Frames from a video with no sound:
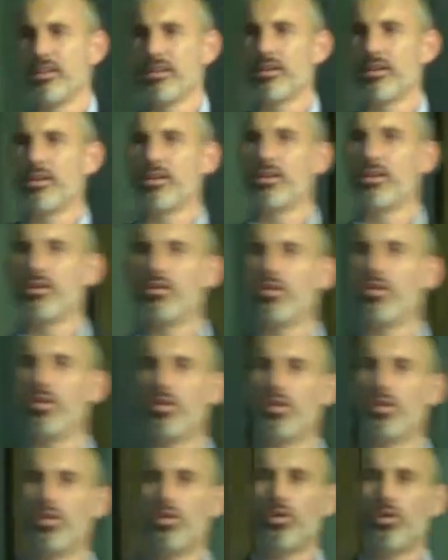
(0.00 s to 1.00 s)

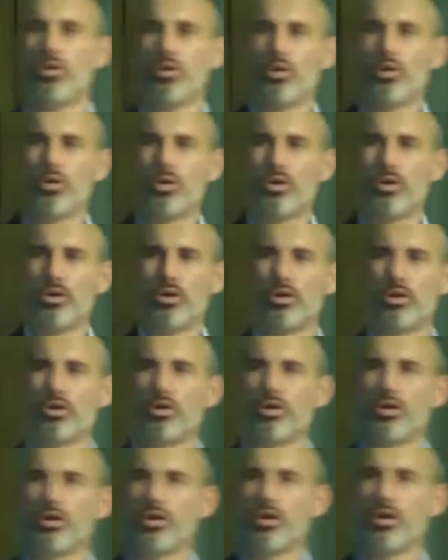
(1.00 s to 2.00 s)

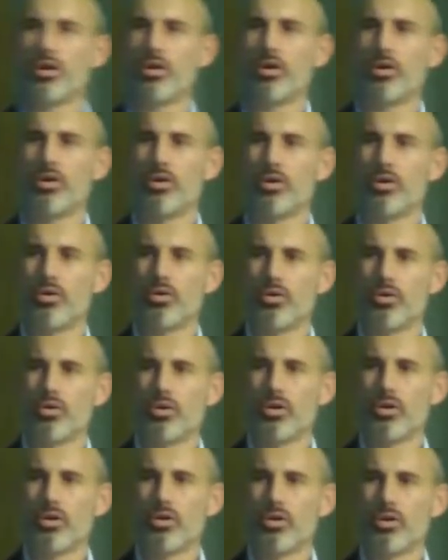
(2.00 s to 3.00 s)

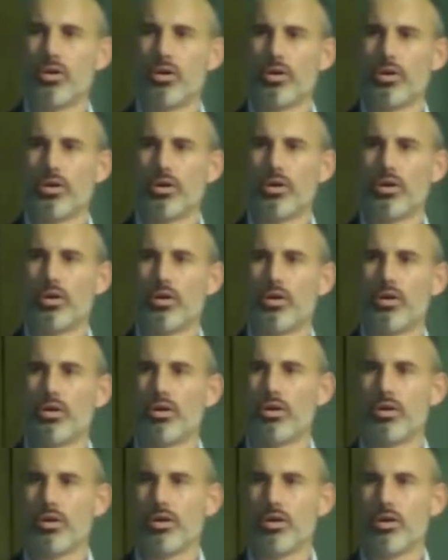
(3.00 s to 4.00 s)

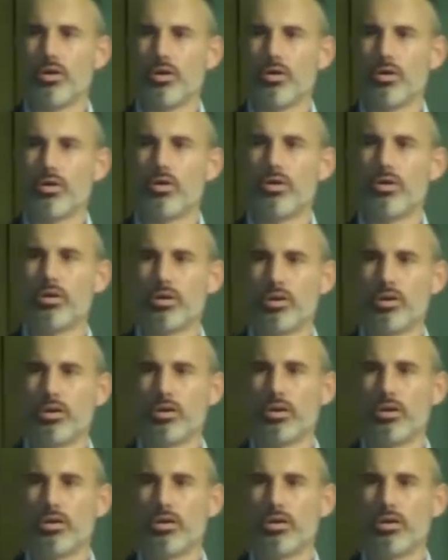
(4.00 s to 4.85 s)
[no speech]